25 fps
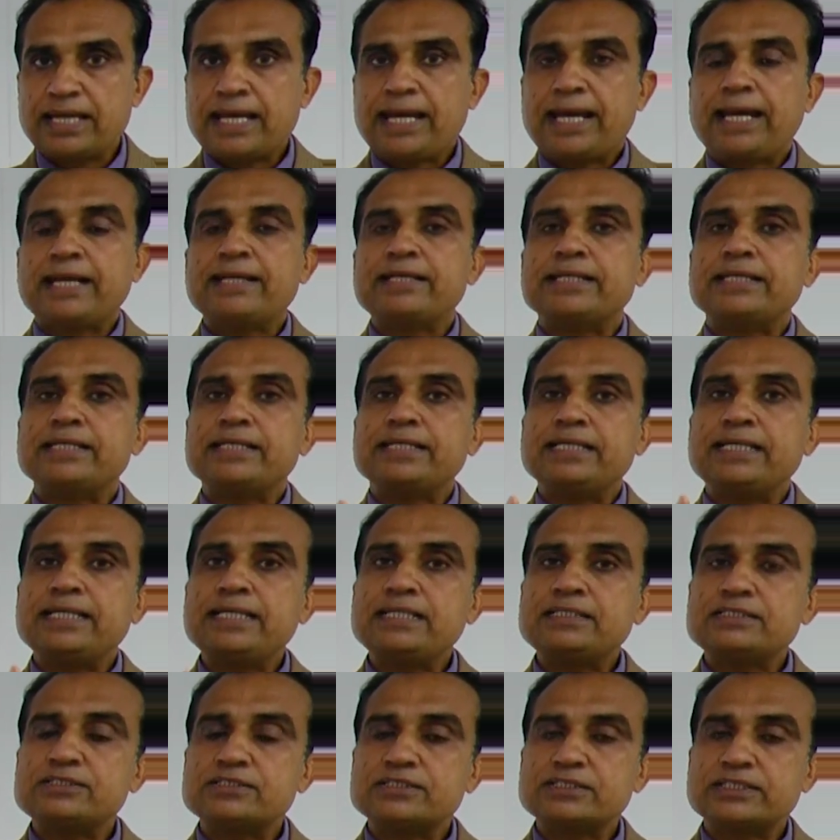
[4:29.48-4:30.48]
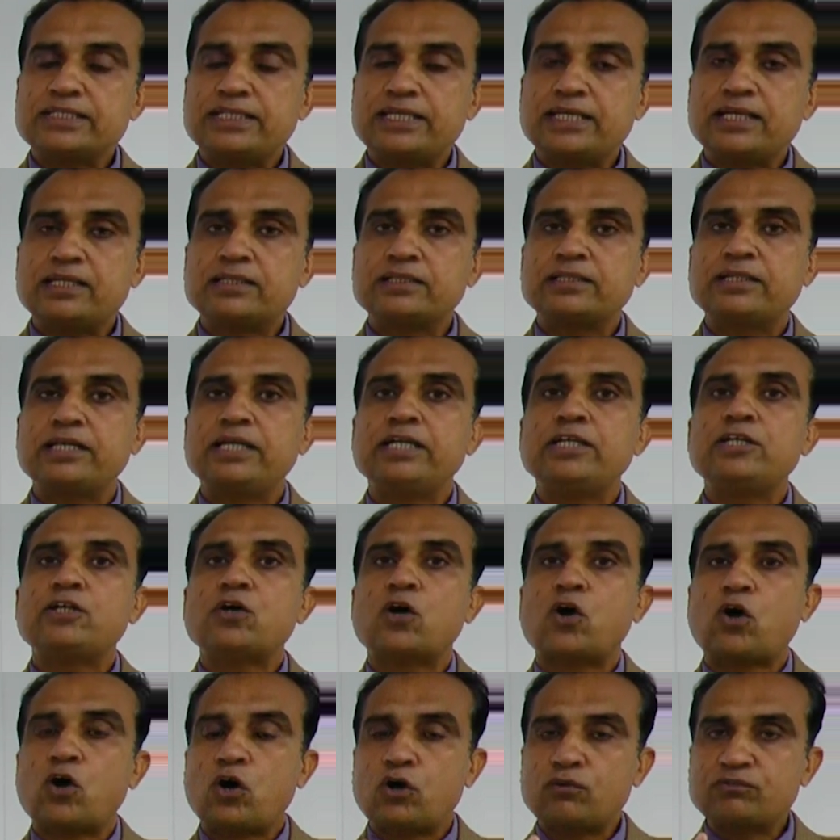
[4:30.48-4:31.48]
And each square
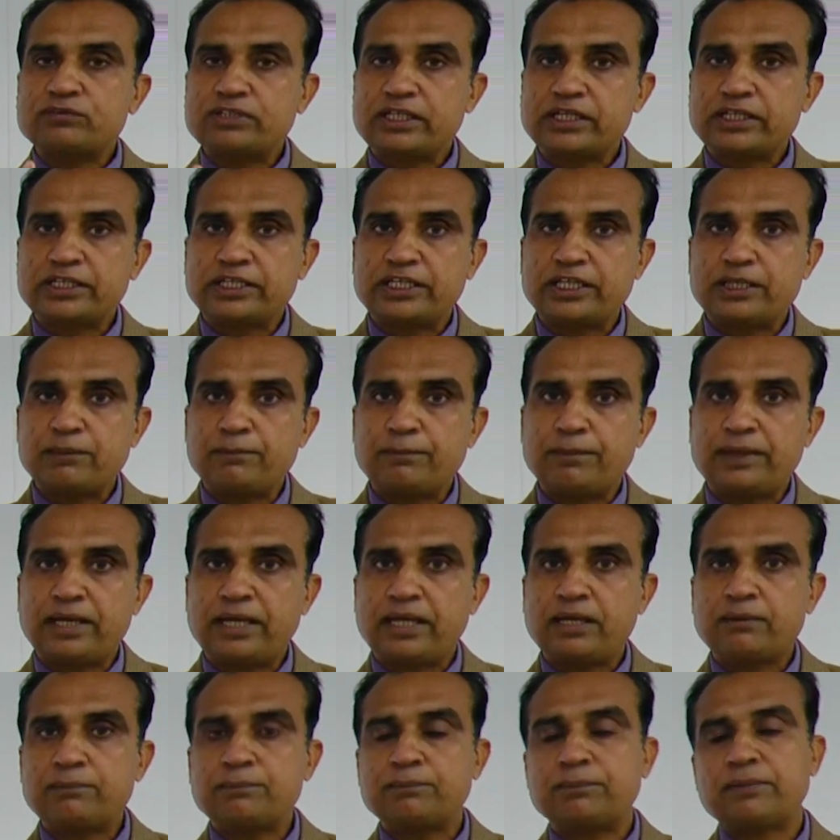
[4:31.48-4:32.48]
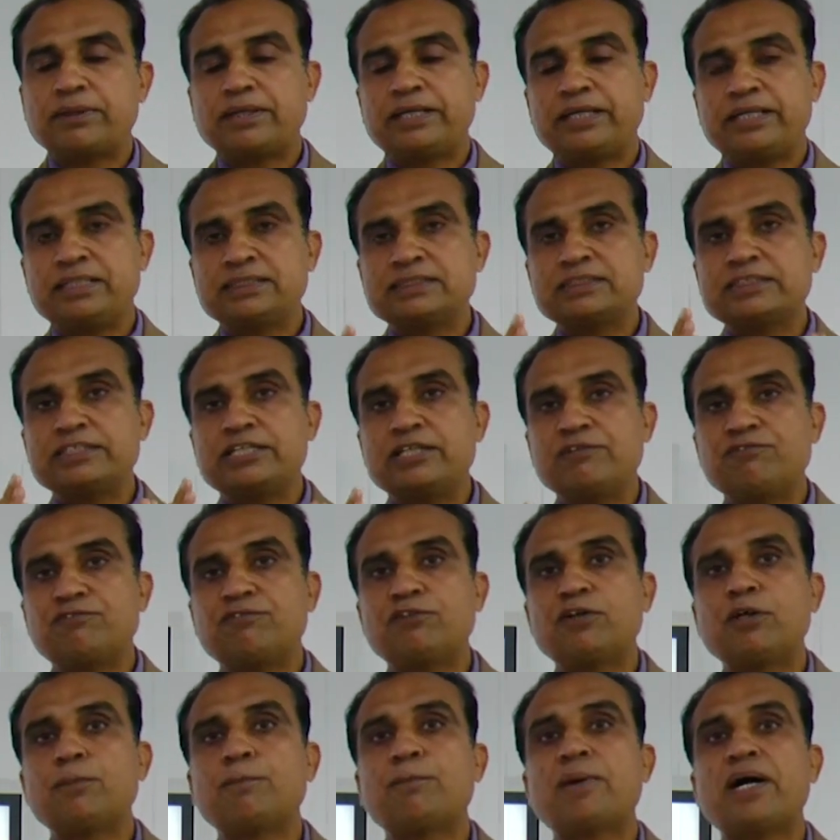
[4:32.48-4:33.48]
grid of the K map is
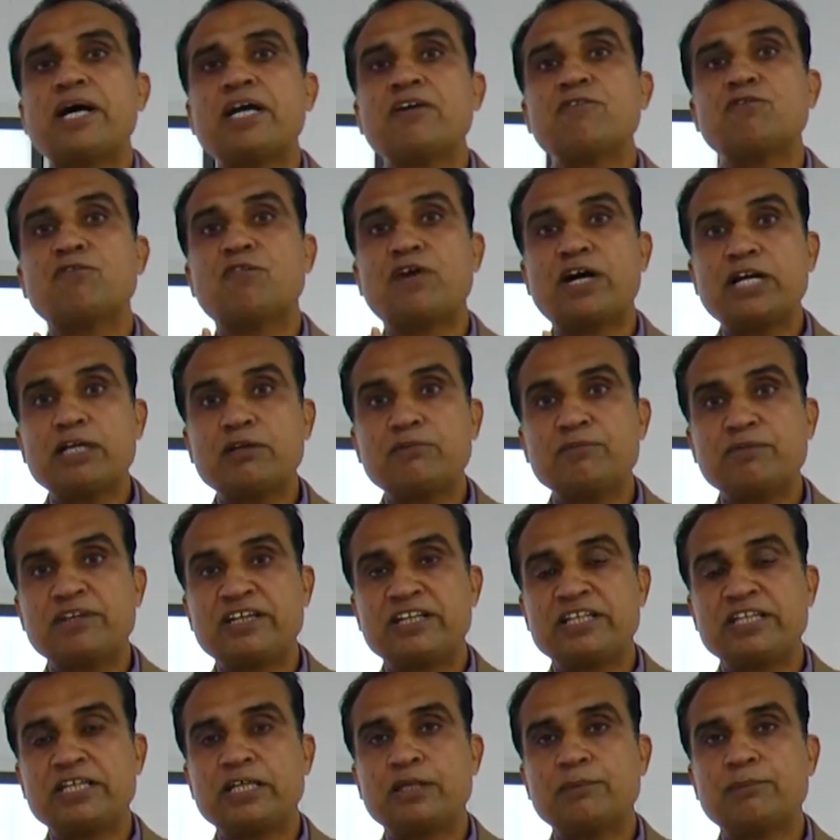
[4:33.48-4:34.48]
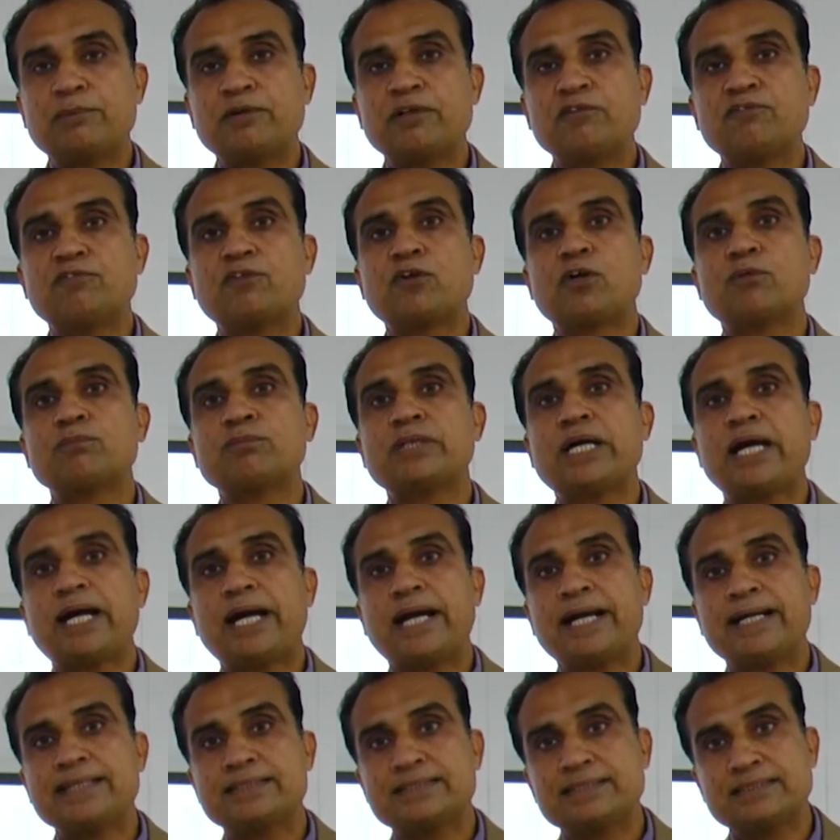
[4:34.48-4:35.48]
differed by one variable from the
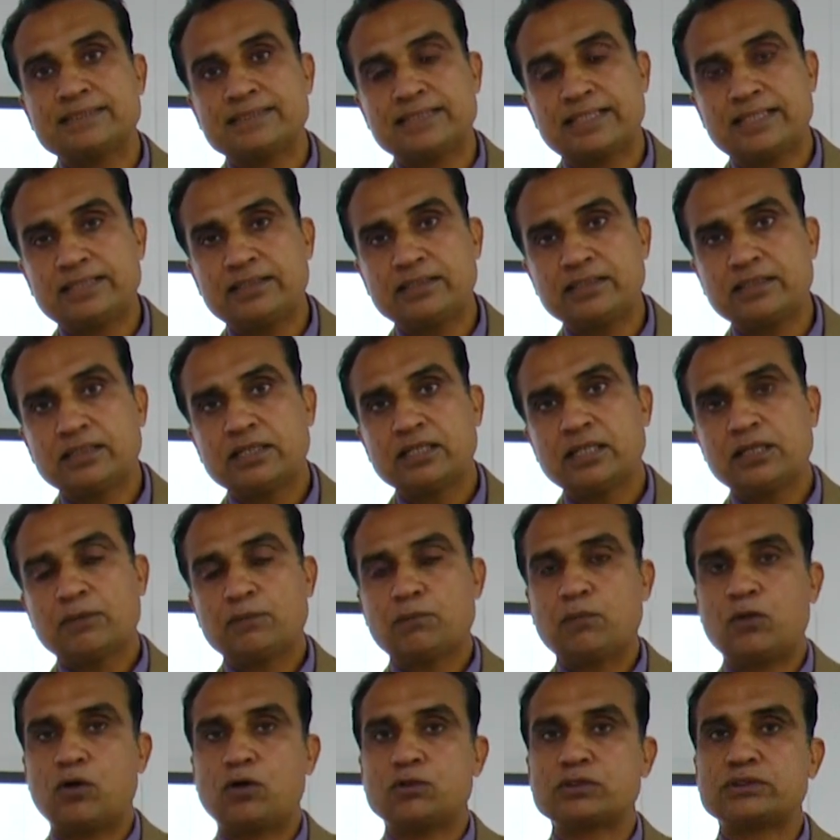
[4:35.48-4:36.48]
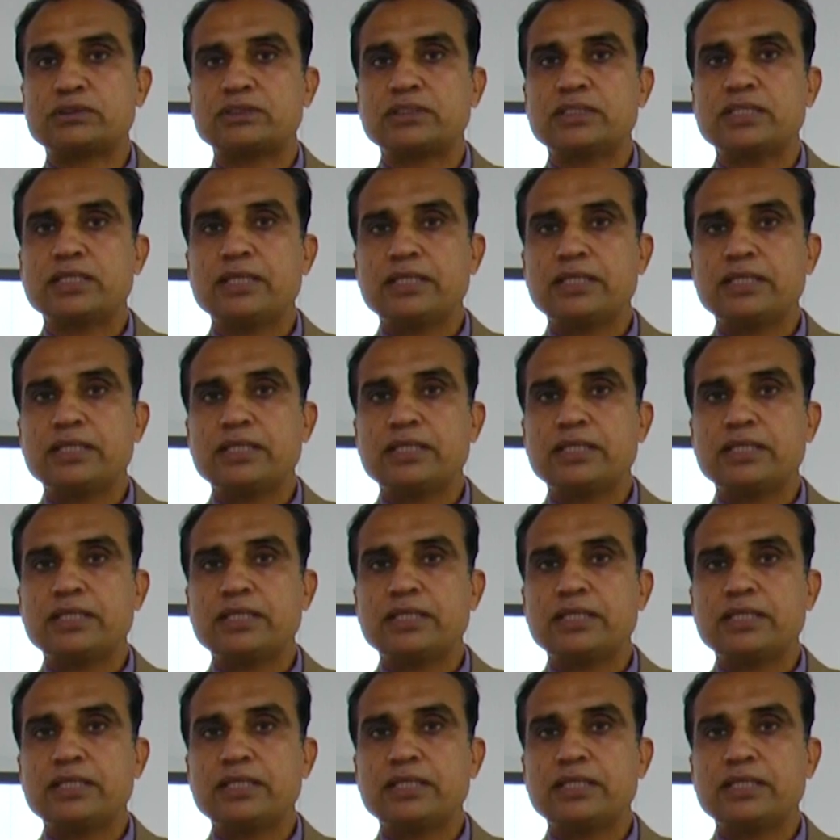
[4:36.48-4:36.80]
adjacent box.